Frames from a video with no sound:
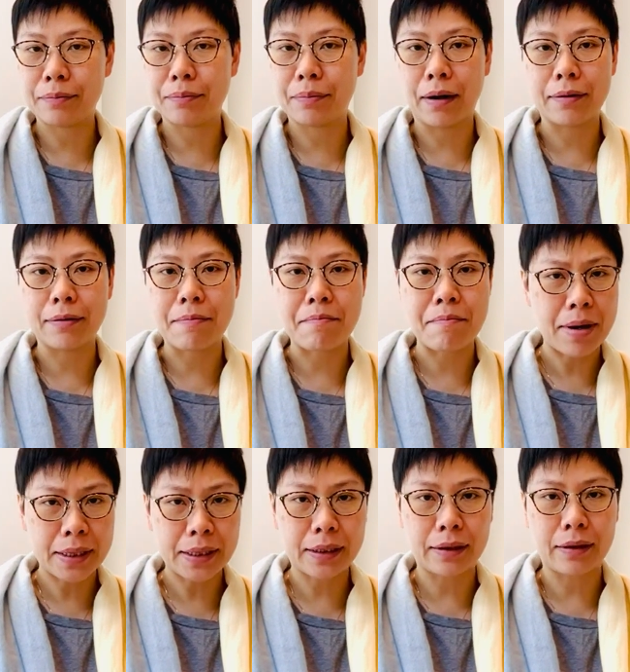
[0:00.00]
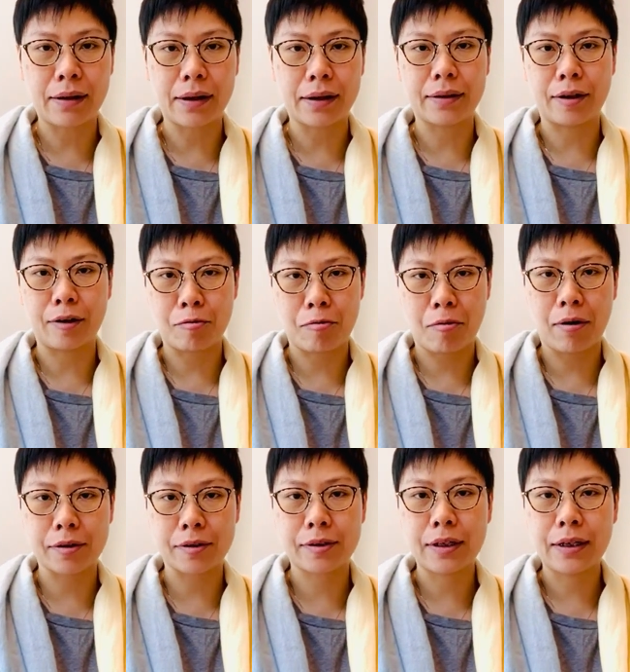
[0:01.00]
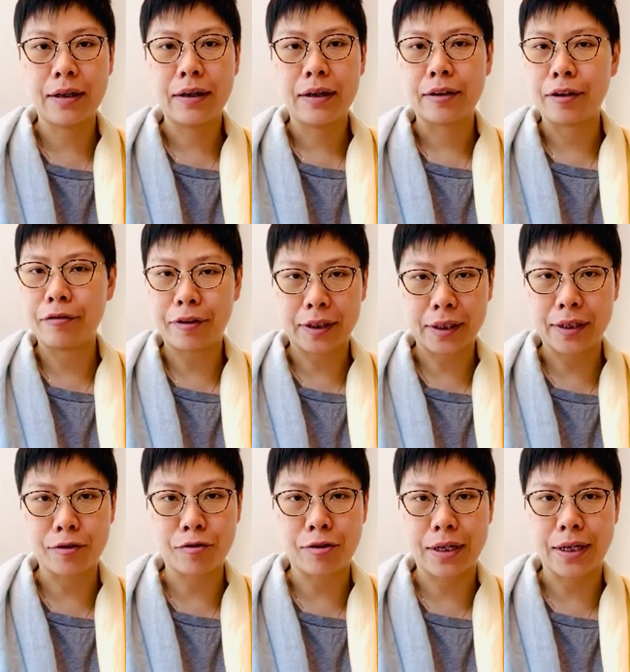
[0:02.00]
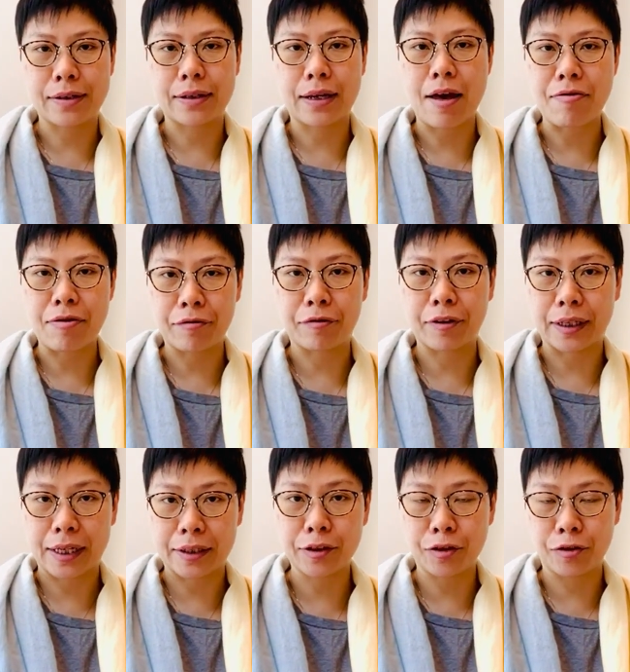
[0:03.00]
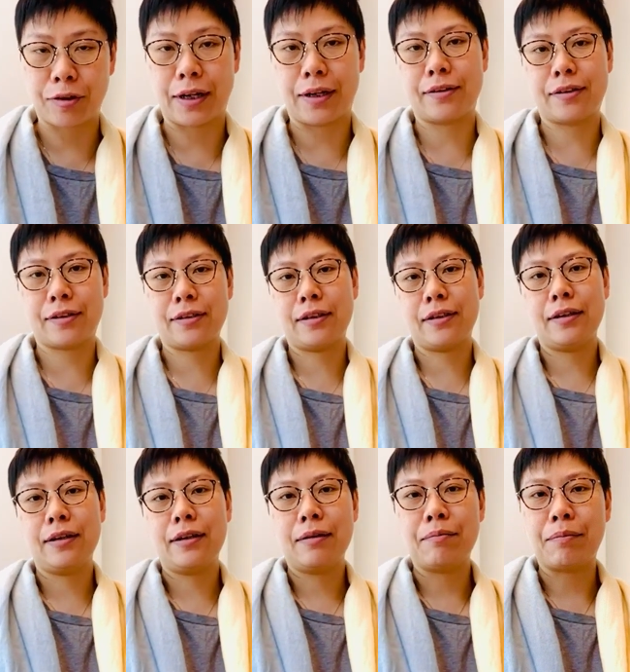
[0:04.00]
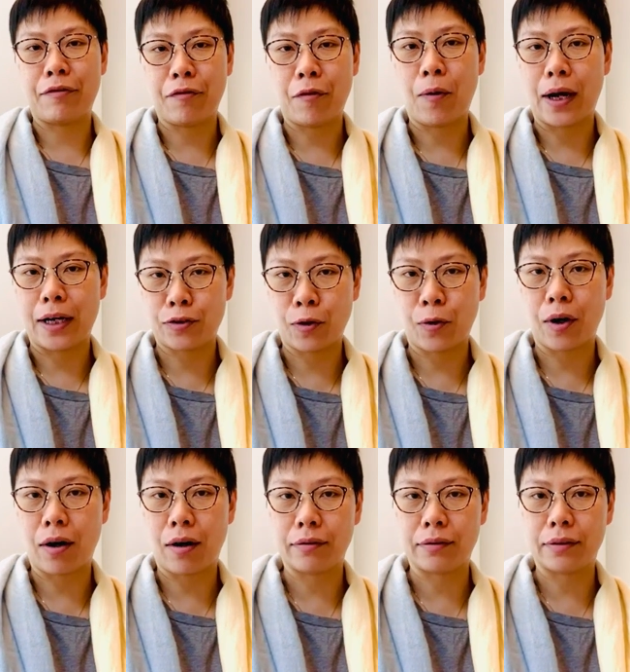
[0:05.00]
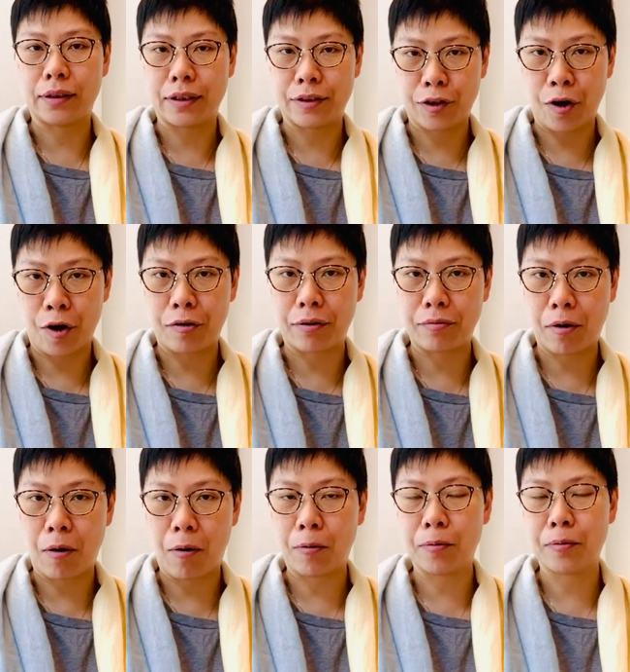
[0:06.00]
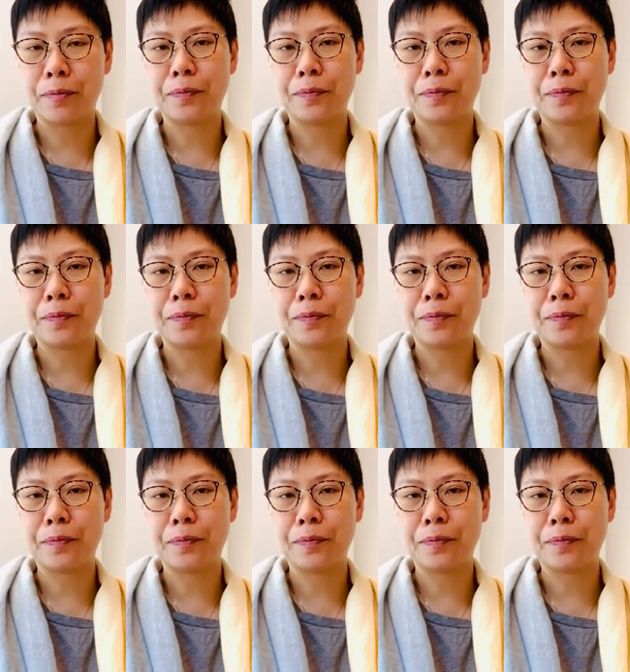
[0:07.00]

but many clients across different countries and different industries before I took on this current role.